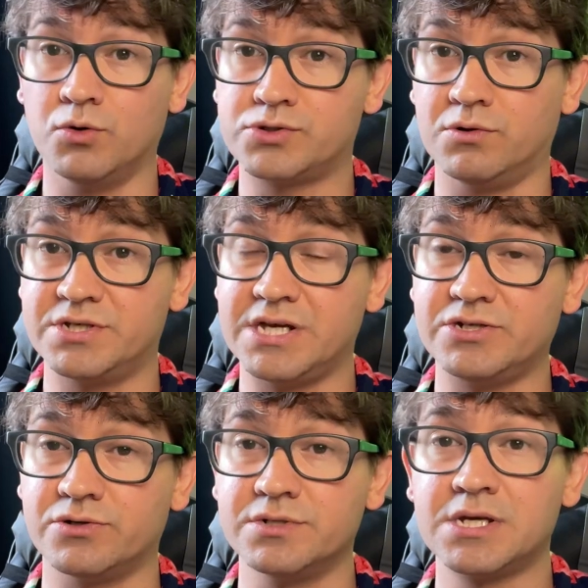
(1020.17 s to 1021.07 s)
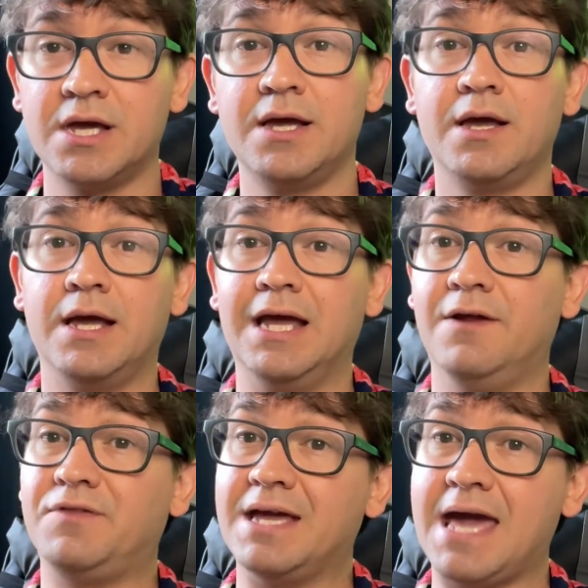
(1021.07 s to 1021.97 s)
School Essentials? And
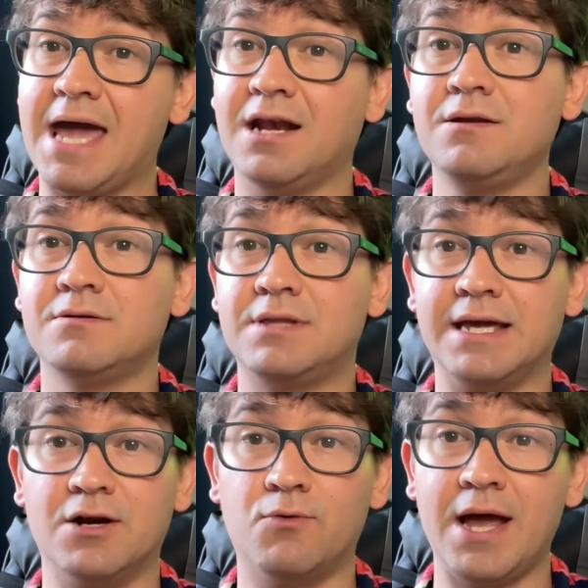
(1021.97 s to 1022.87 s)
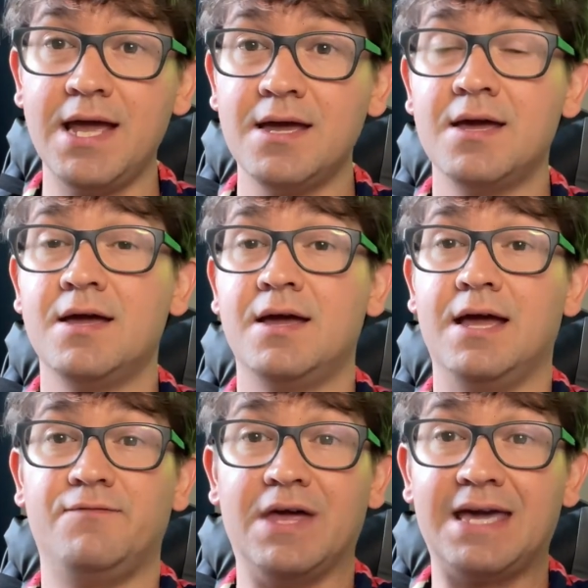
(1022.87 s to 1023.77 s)
if they can, they get away.
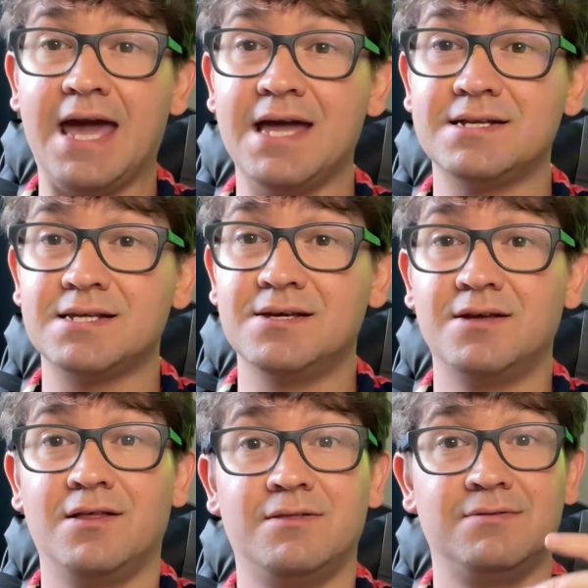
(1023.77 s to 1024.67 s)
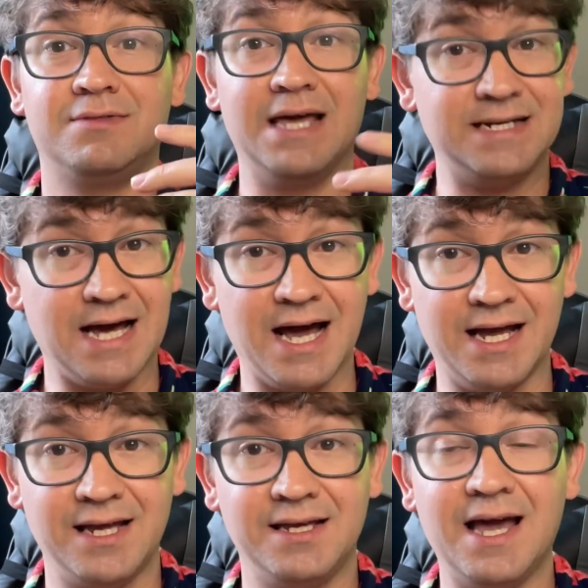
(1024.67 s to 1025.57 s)
If they can't, they
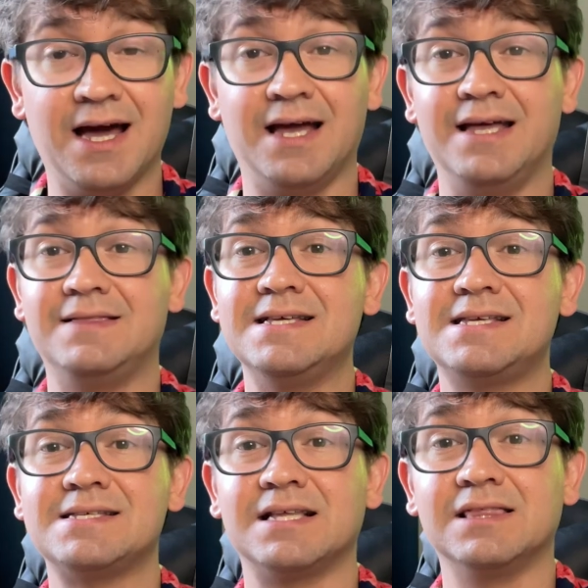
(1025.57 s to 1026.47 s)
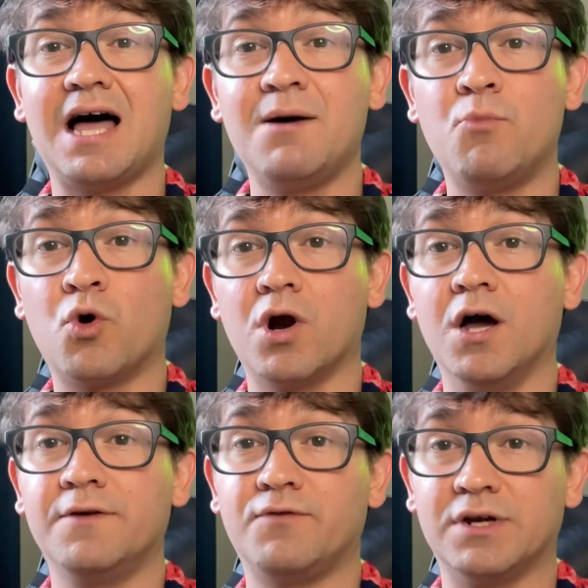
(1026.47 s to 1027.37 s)
die. Yeah, this is a lot more
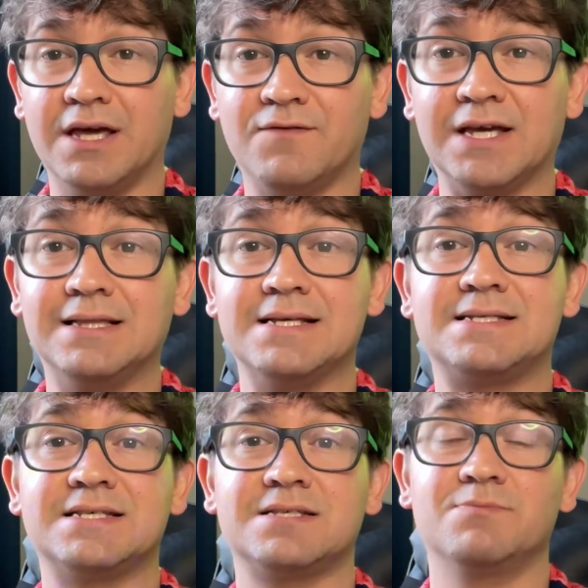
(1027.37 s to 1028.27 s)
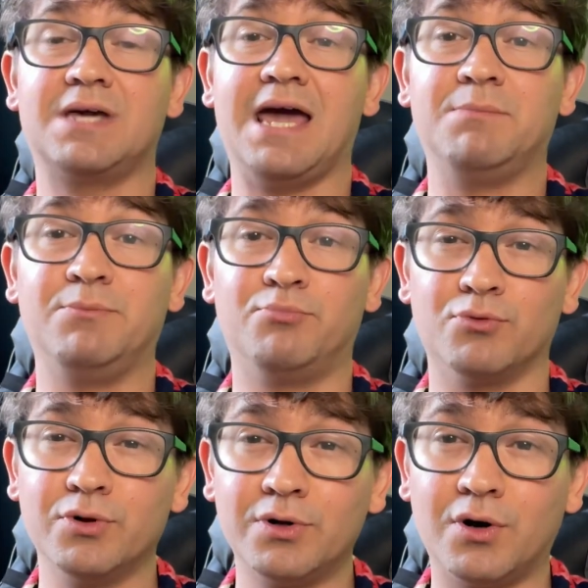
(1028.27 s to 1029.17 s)
unforgiving. The system can be
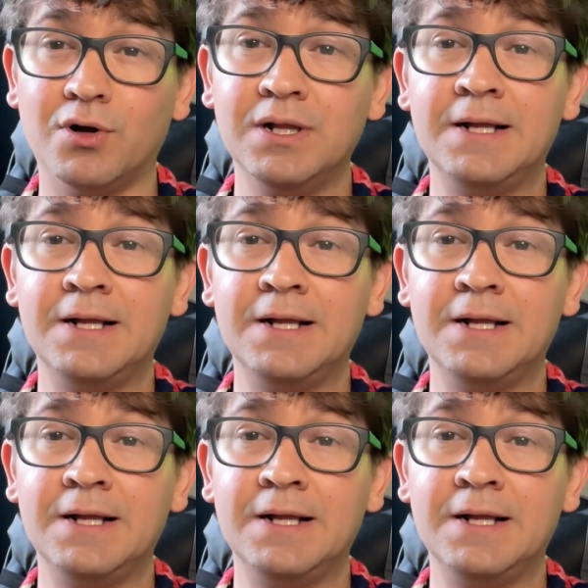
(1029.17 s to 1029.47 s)
brutal.